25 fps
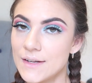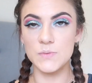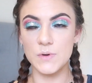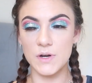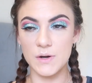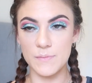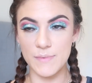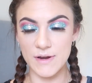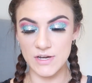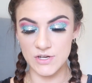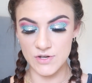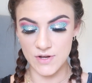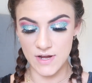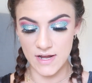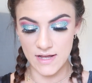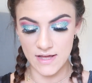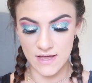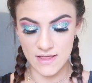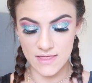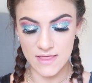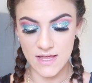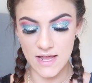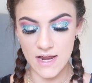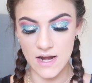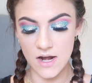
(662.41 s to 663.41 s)
I'm gonna be doing
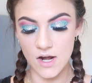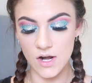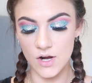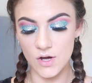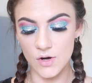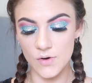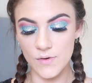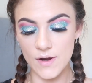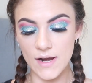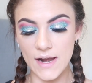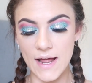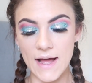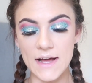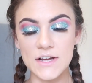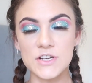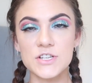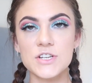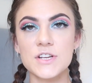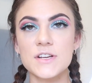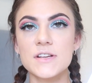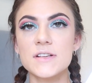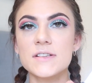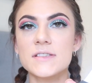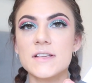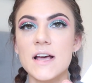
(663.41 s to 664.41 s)
the lower
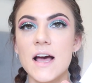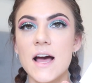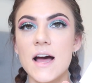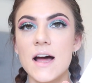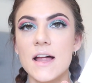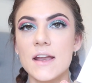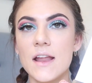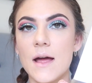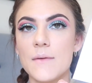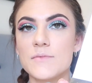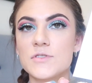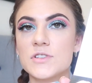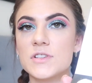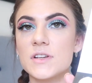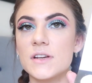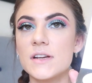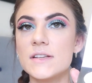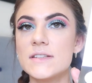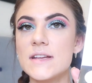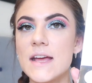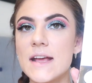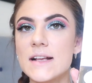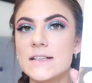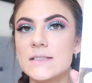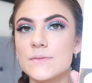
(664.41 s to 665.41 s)
lashes and I'm just gonna
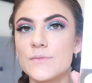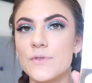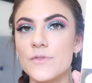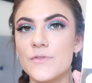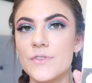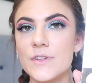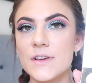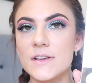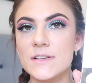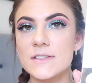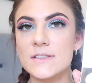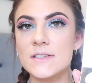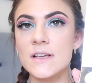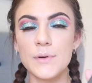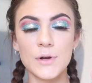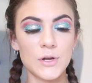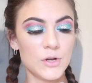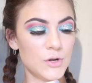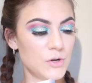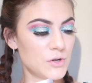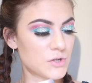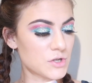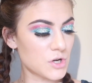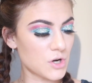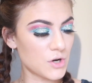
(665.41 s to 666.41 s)
take some of this
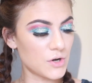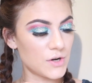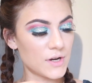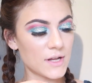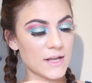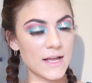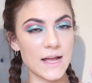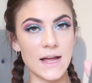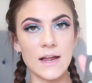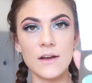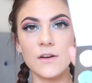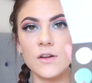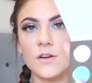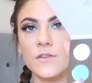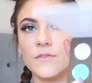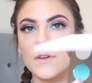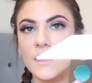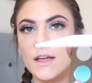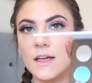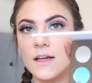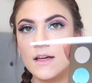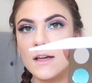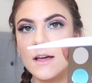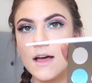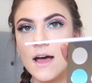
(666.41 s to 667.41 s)
blue tone again over
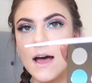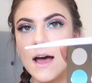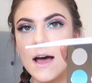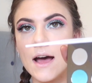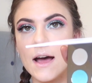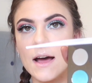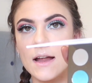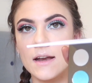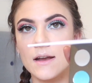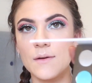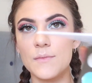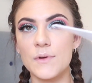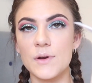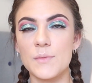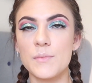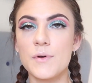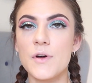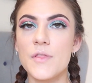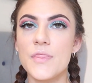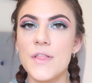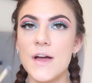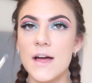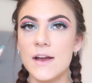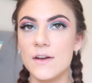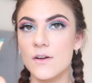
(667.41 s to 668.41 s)
here and I'm gonna
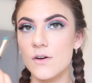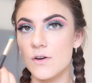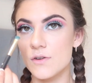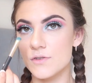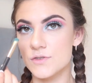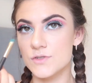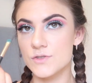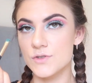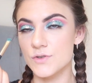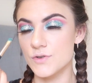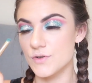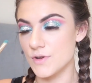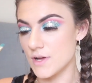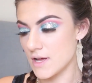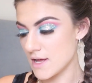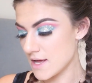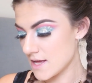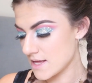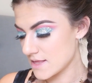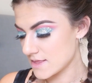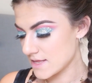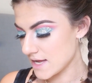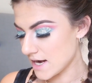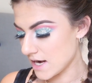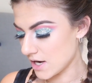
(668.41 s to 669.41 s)
put that onto
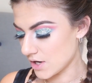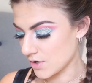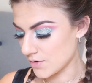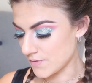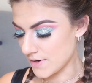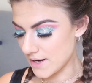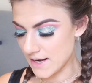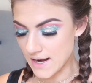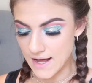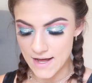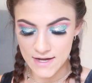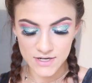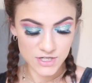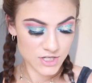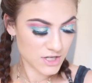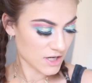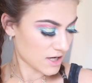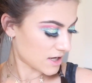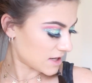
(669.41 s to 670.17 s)
the lower lash